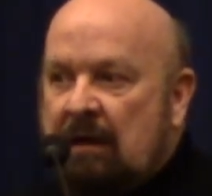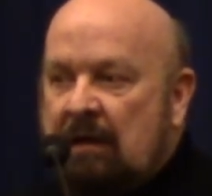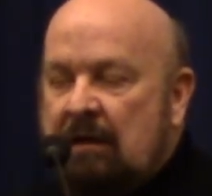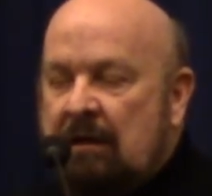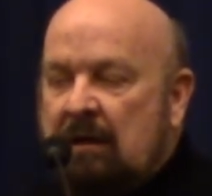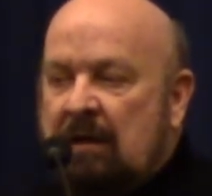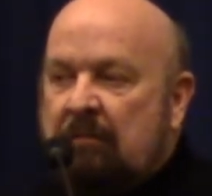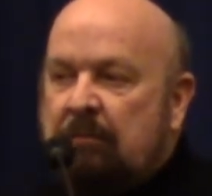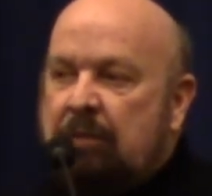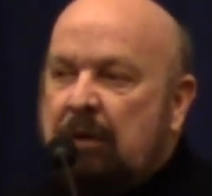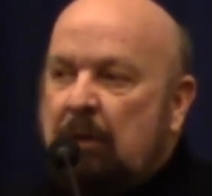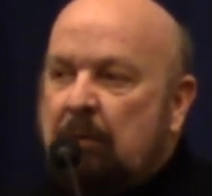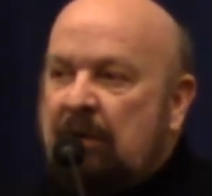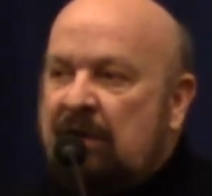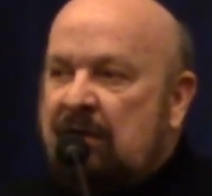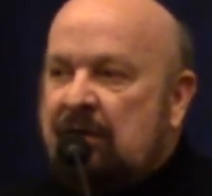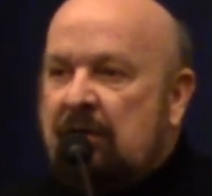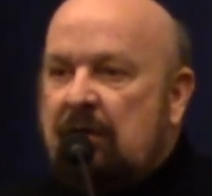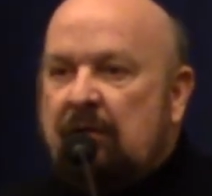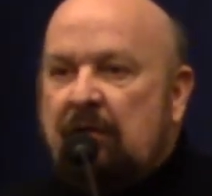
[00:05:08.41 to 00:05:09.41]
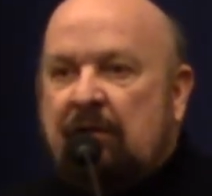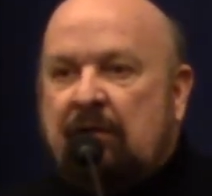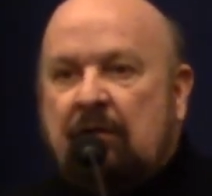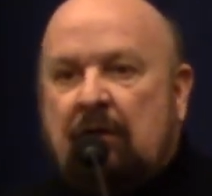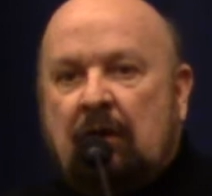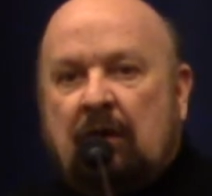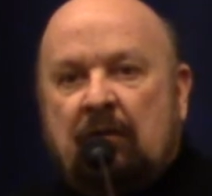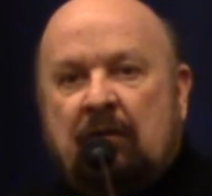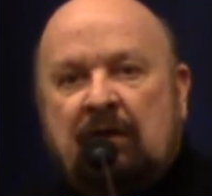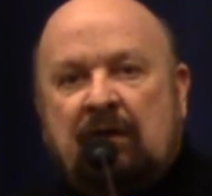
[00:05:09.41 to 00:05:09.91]
that had done public service
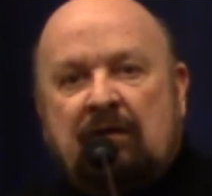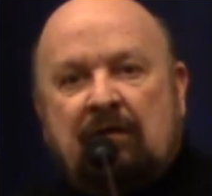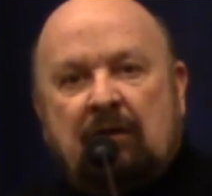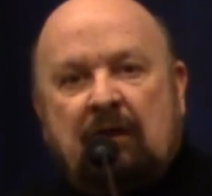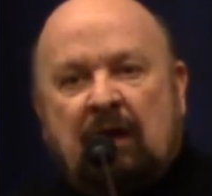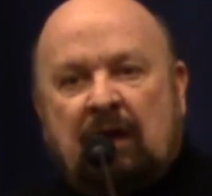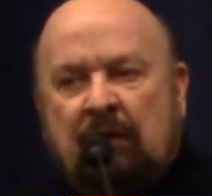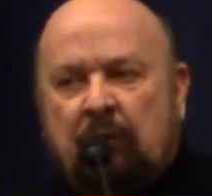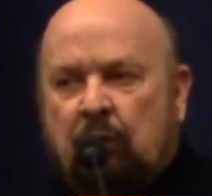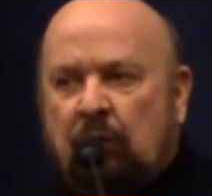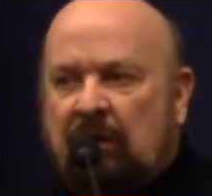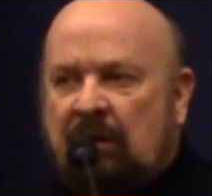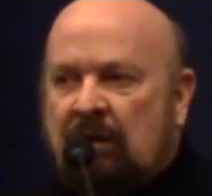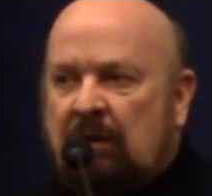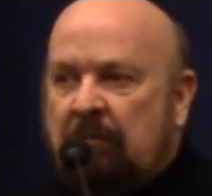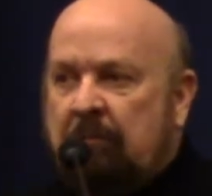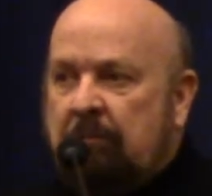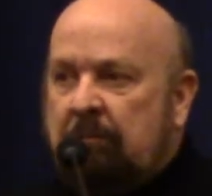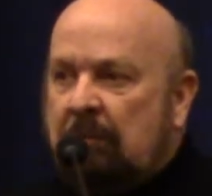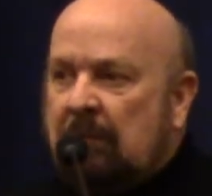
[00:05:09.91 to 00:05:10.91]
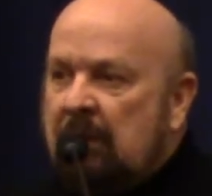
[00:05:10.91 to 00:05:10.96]
all of his life, was an